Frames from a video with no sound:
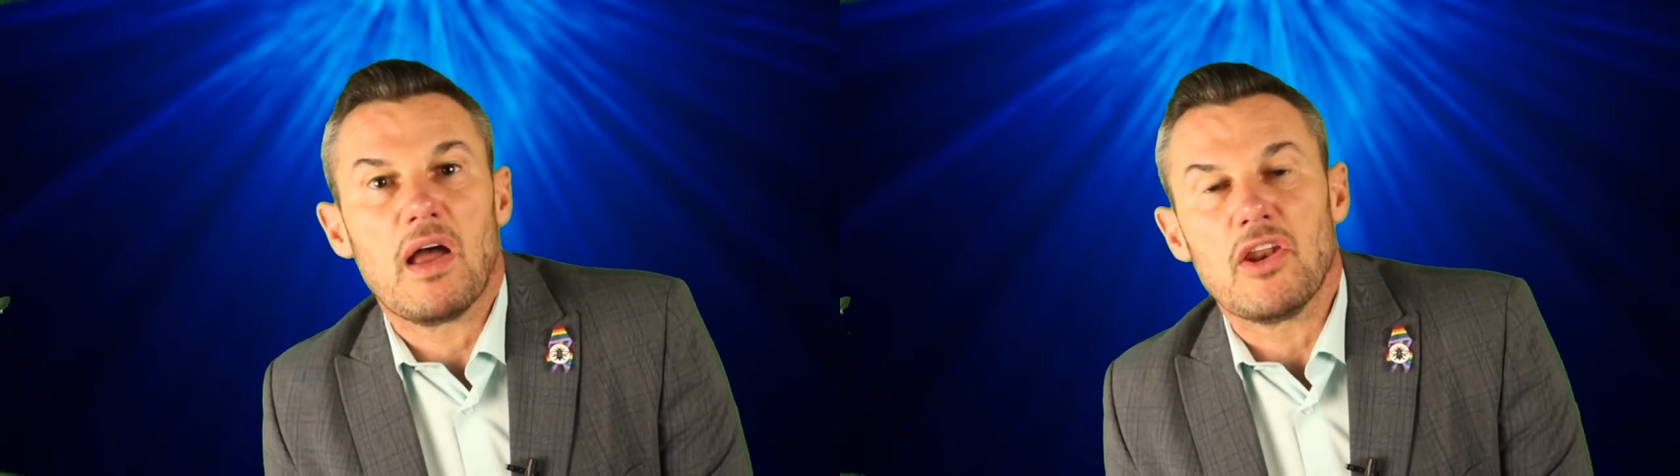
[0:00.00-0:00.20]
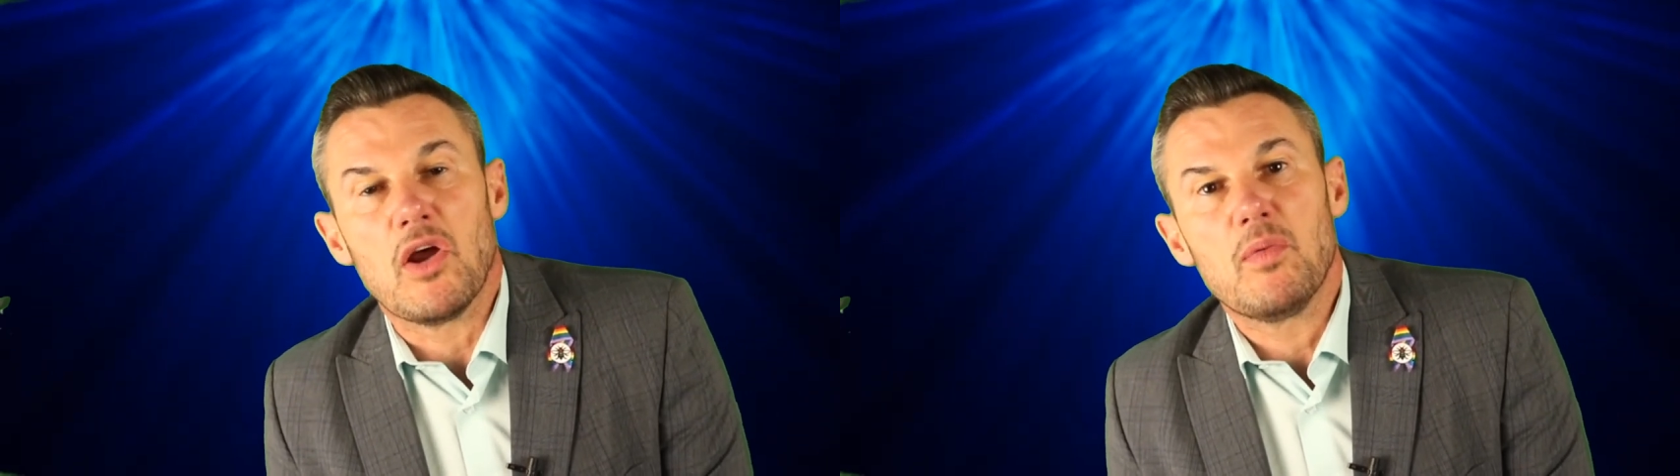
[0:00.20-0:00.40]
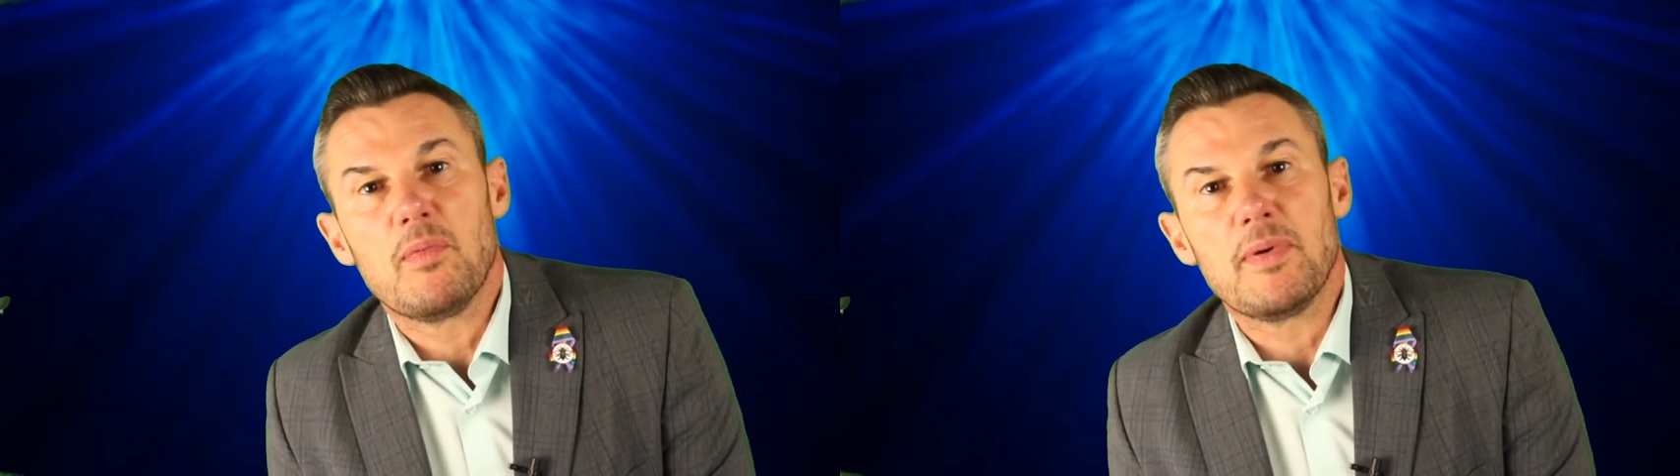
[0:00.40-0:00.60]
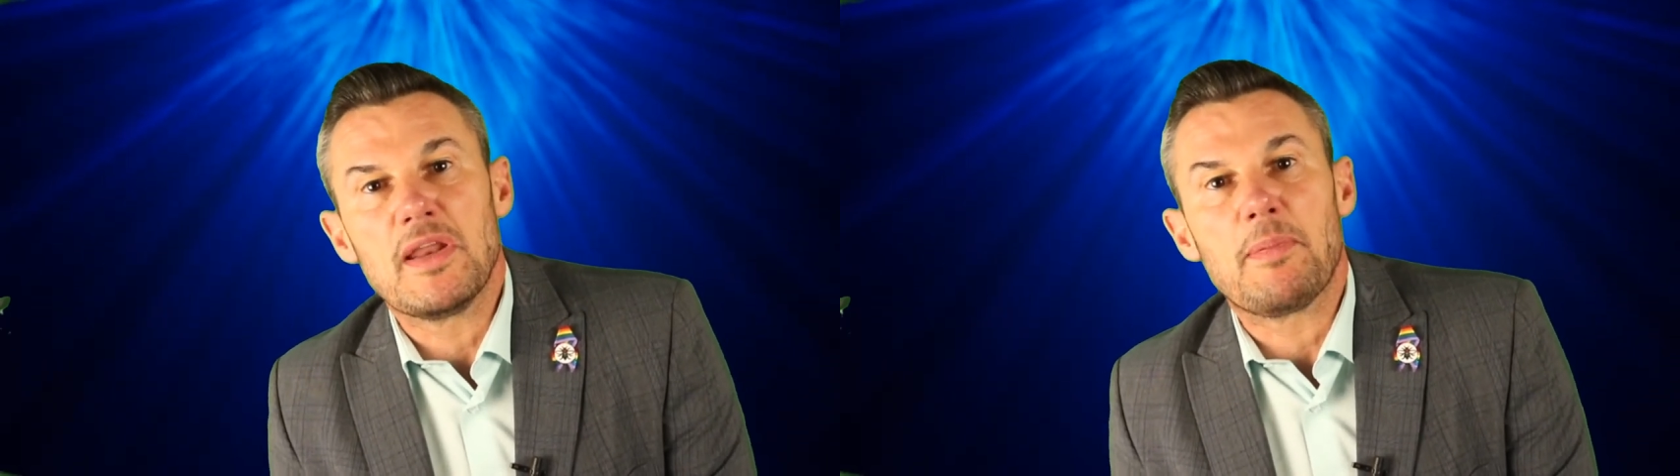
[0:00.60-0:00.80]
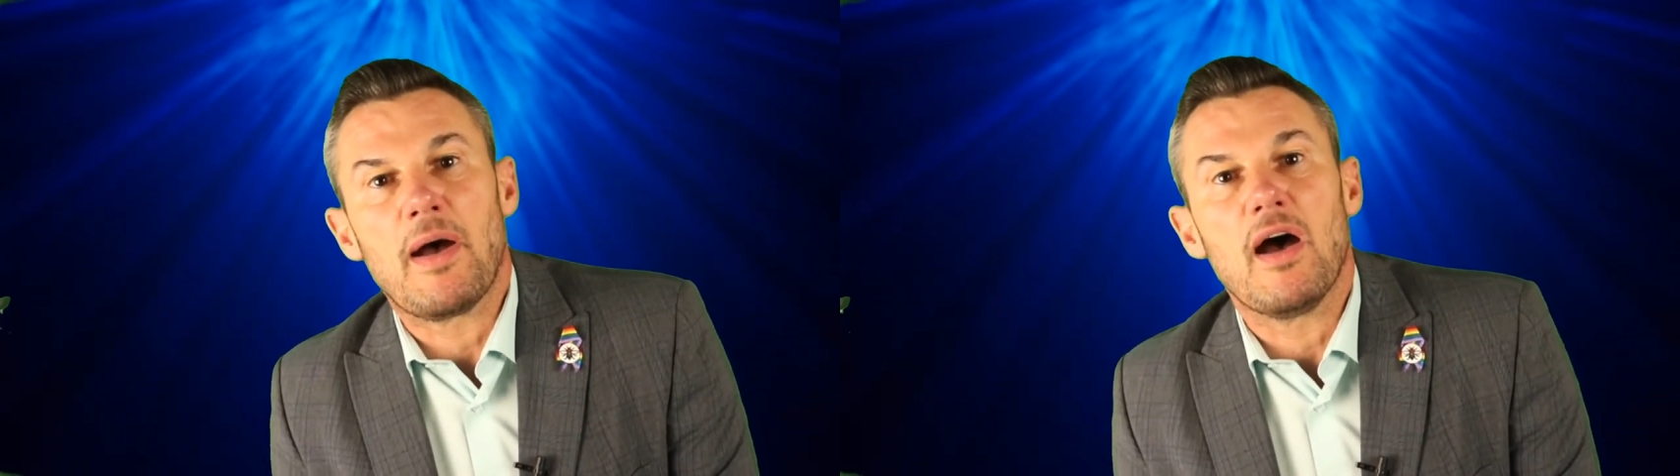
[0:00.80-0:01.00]
you know,
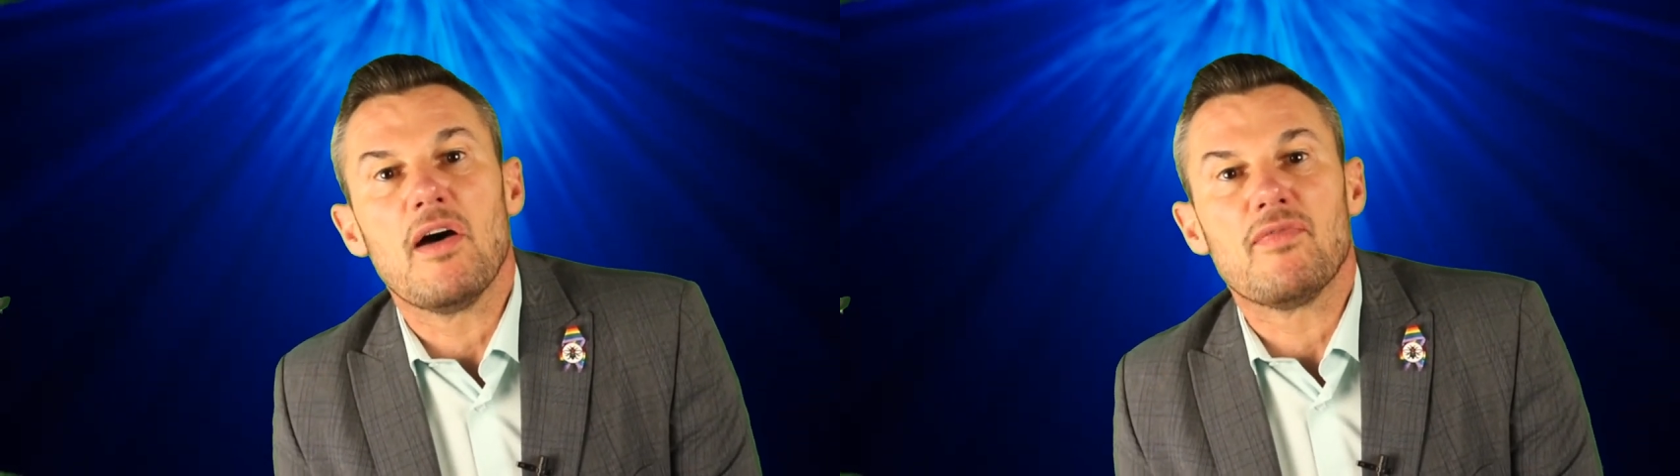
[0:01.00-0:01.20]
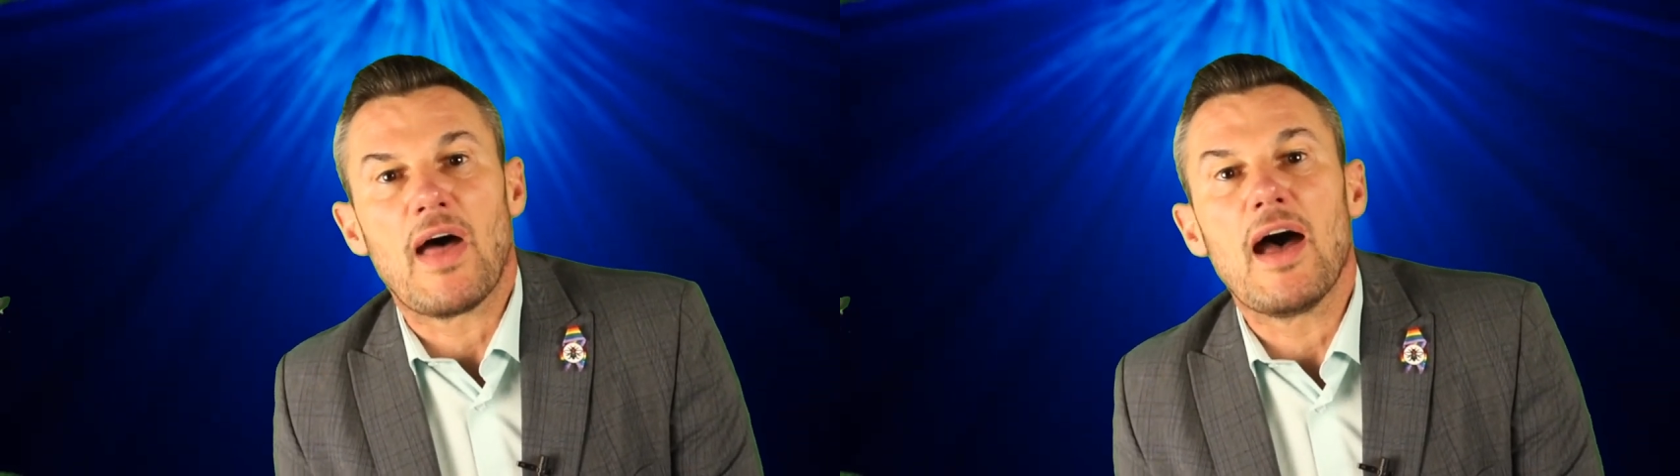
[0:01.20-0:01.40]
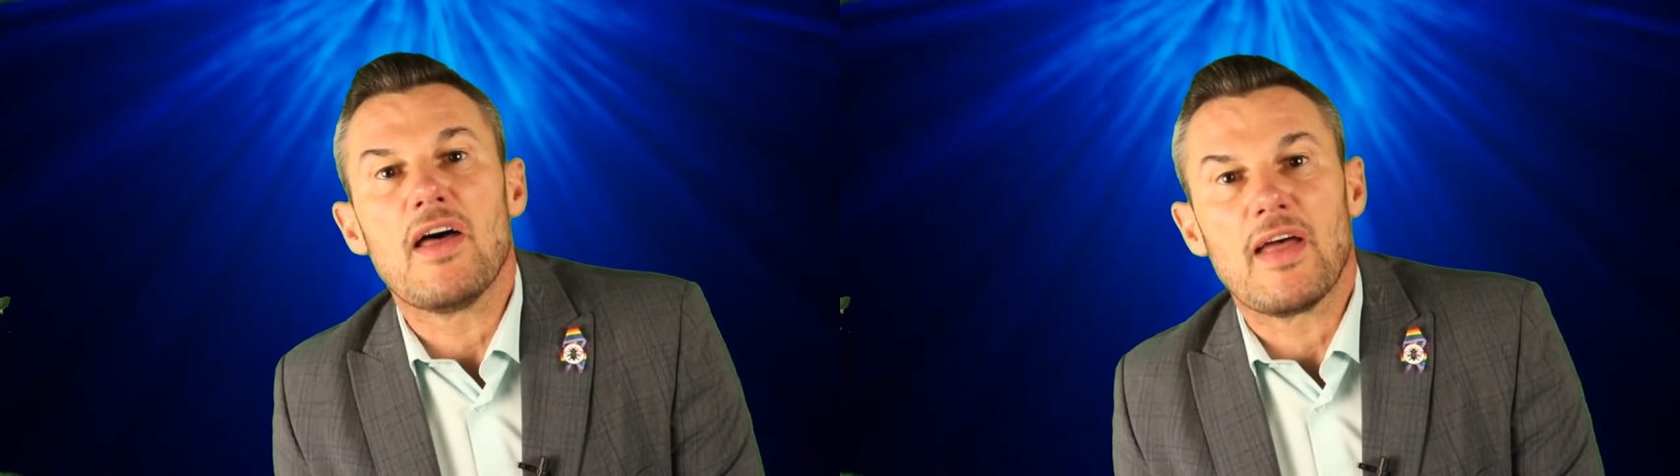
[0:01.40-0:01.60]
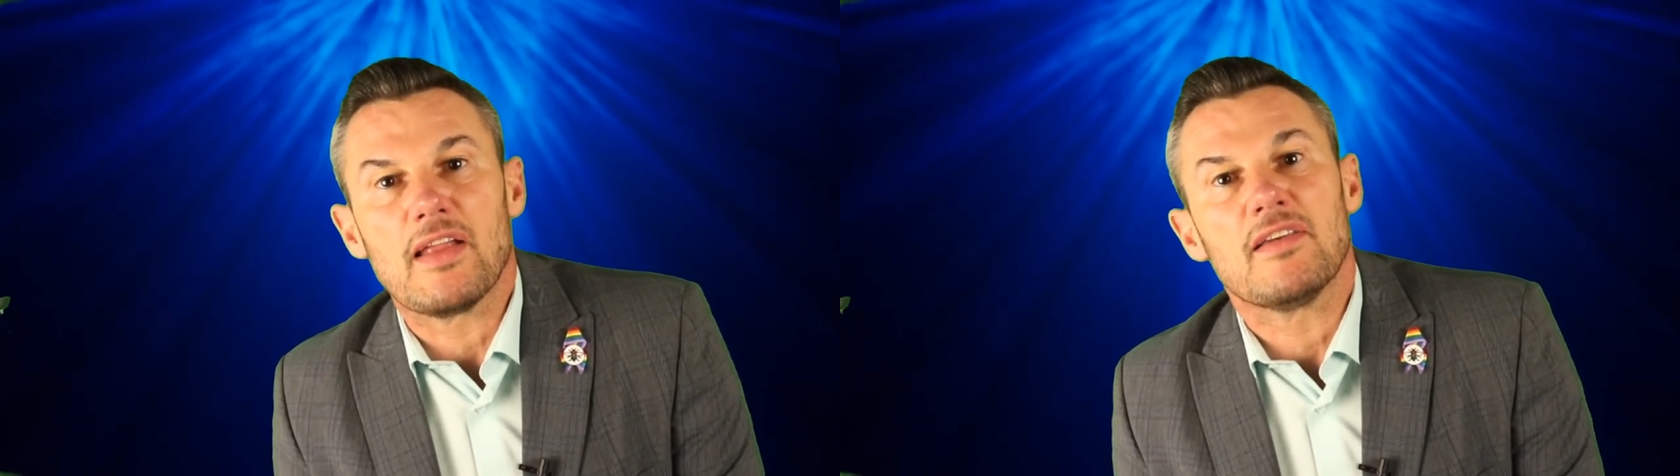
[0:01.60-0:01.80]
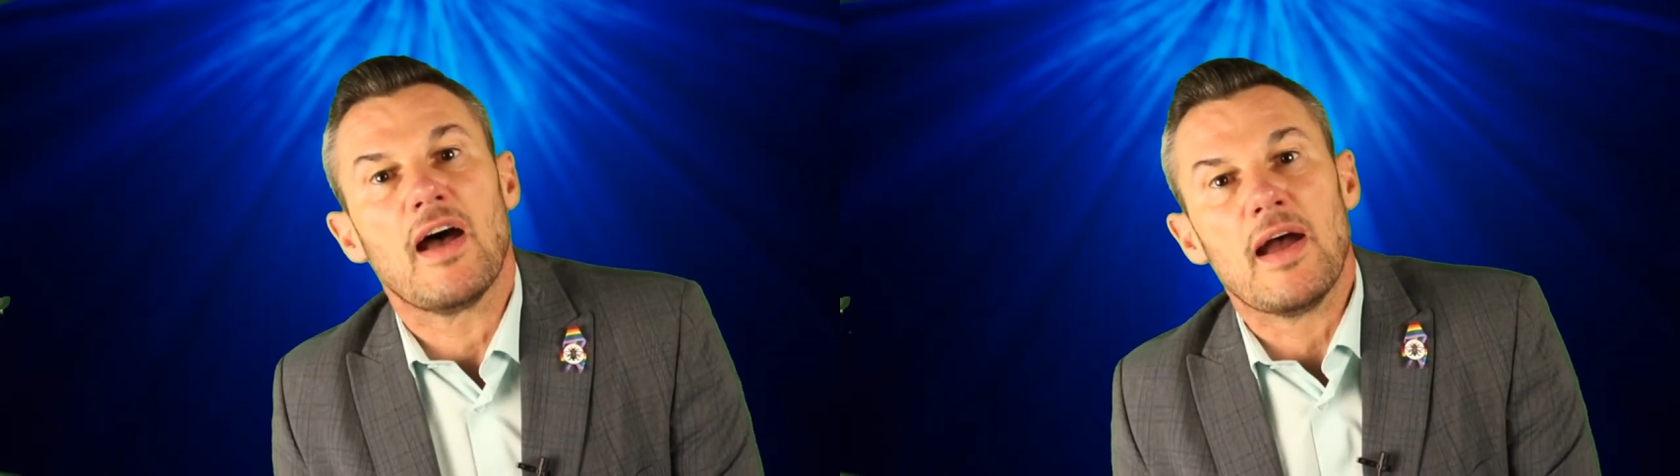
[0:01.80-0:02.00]
being a part of that at
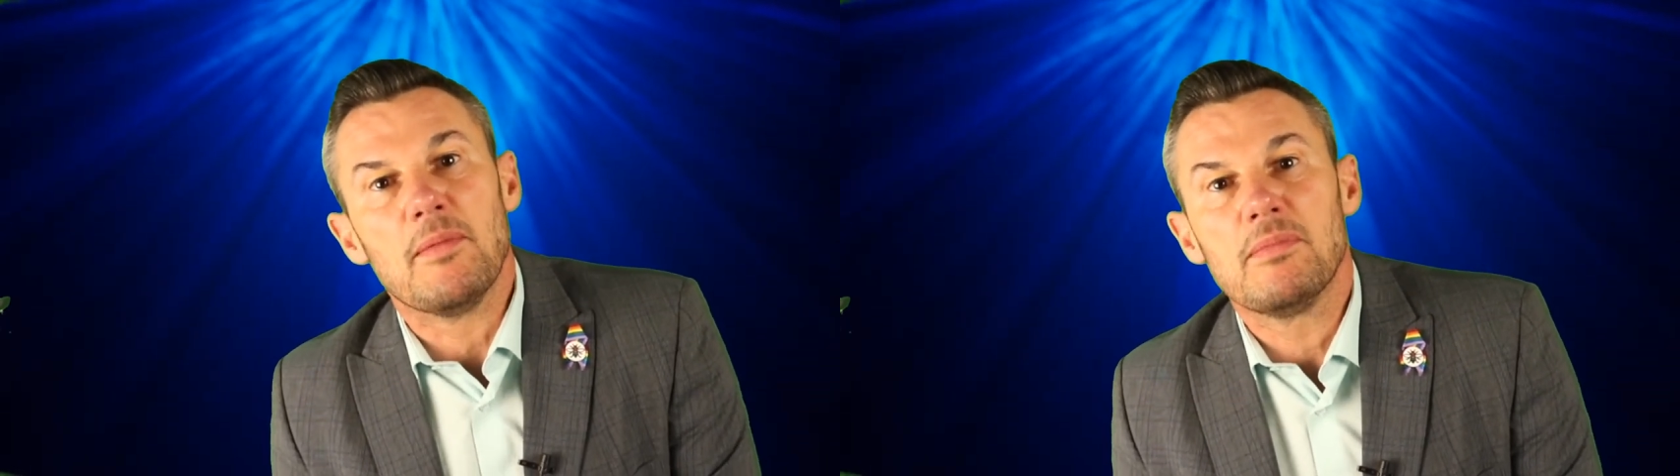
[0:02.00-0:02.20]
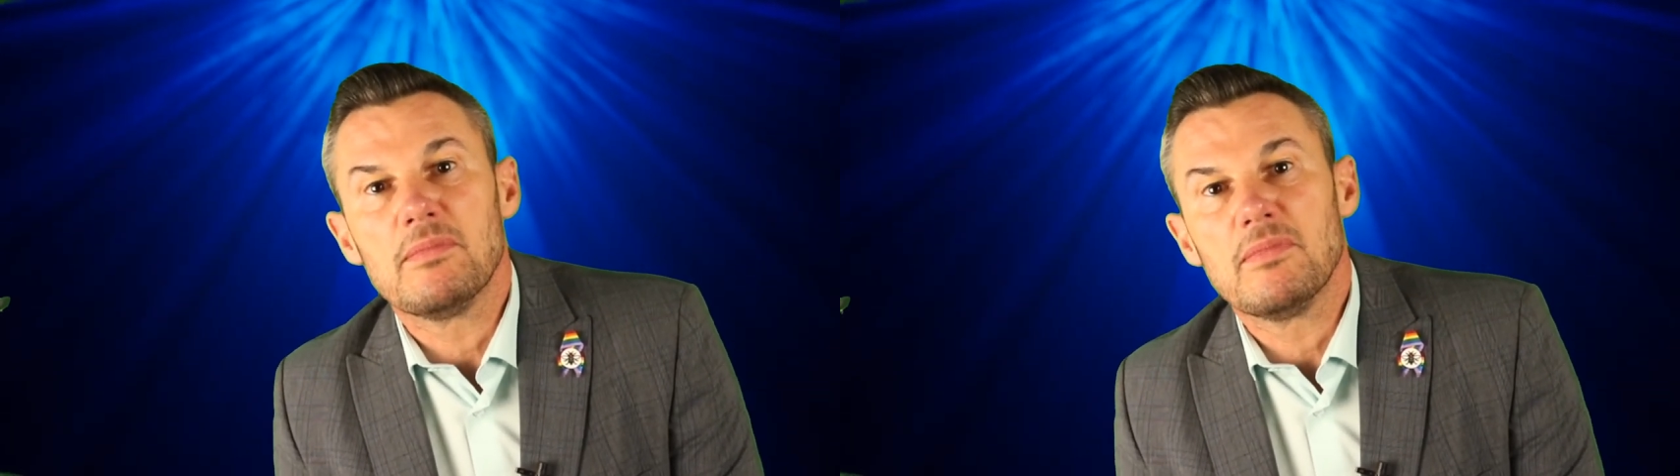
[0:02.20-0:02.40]
that time,